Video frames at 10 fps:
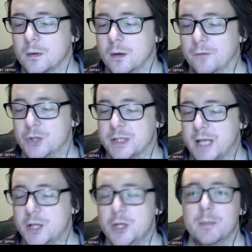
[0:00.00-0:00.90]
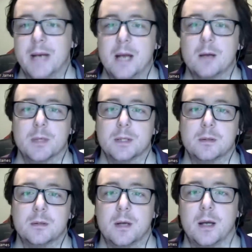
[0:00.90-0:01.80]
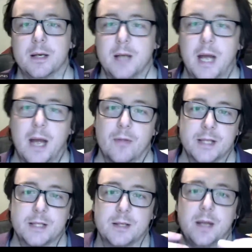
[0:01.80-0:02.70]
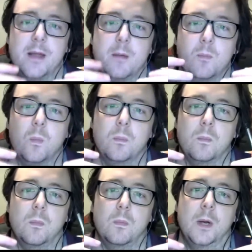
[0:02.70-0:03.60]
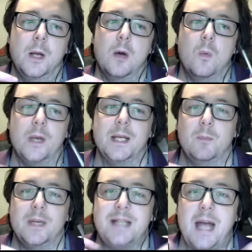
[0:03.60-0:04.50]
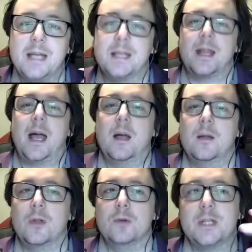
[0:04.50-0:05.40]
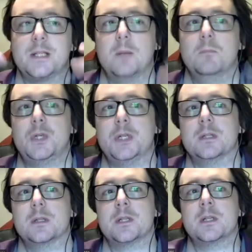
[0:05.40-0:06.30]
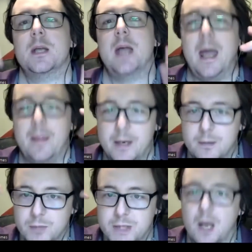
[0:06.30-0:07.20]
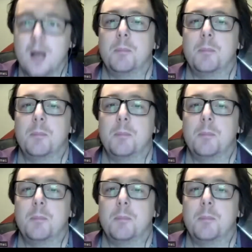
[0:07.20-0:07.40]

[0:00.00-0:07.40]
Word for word: of just that human element and how that's and then we we take that those assumptions and then we start